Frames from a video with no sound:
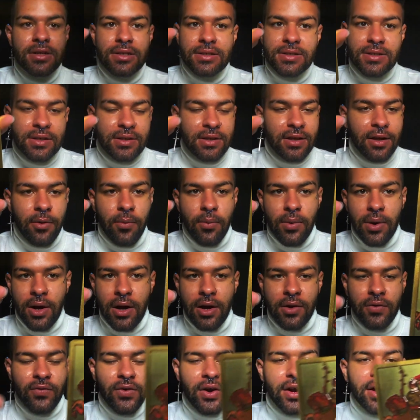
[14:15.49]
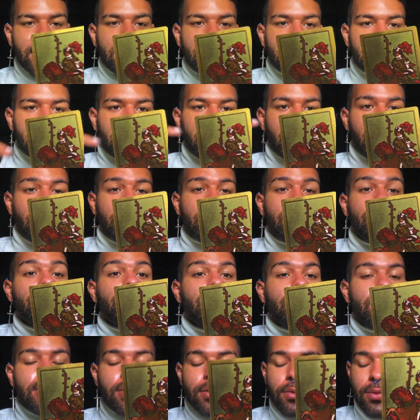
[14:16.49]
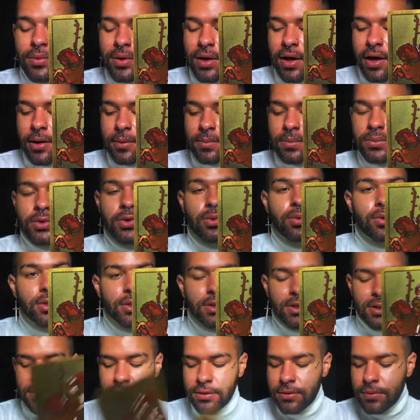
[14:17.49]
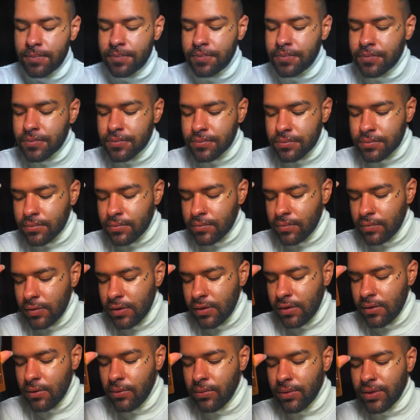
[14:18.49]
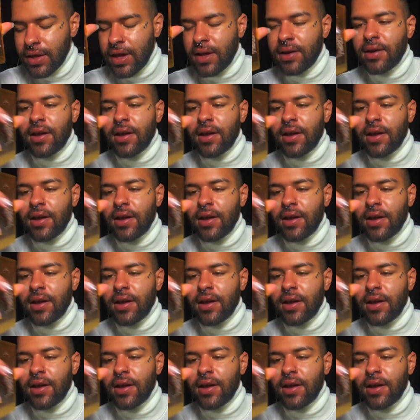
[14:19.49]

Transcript: is that they want, right? And they're going forward um, towards you with that